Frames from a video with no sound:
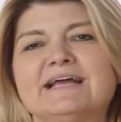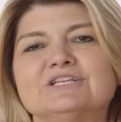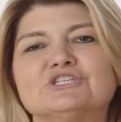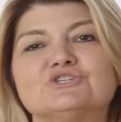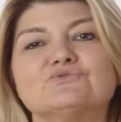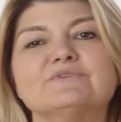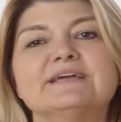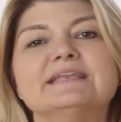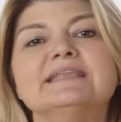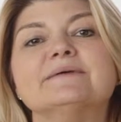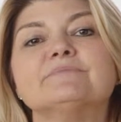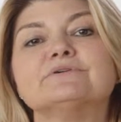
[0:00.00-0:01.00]

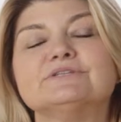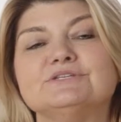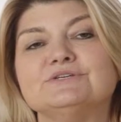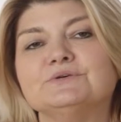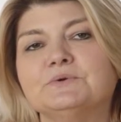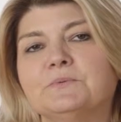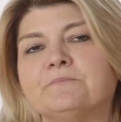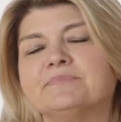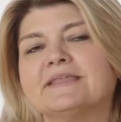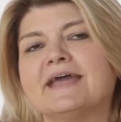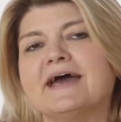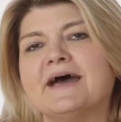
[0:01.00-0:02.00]
Trend number 2.
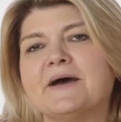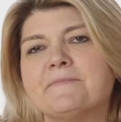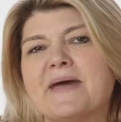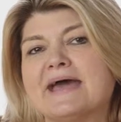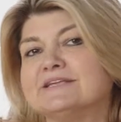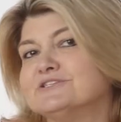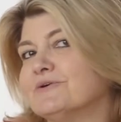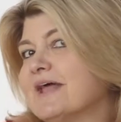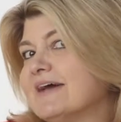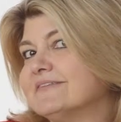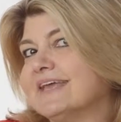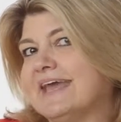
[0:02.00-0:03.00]
I don't
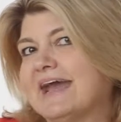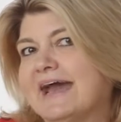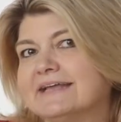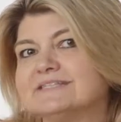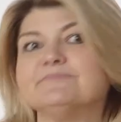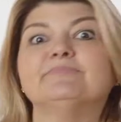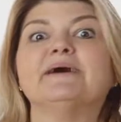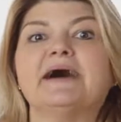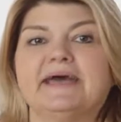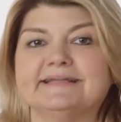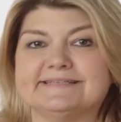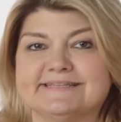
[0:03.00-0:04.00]
have a cat,
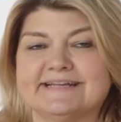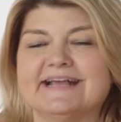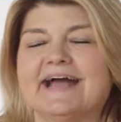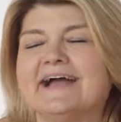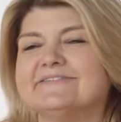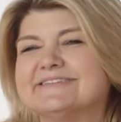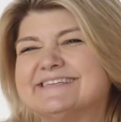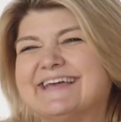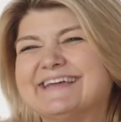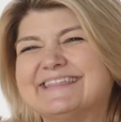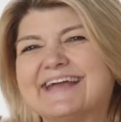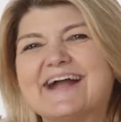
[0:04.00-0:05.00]
but I will
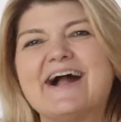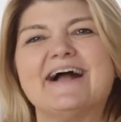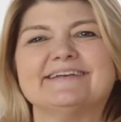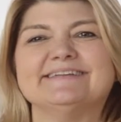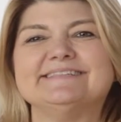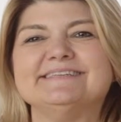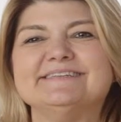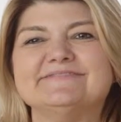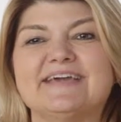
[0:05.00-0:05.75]
tell you that cognitive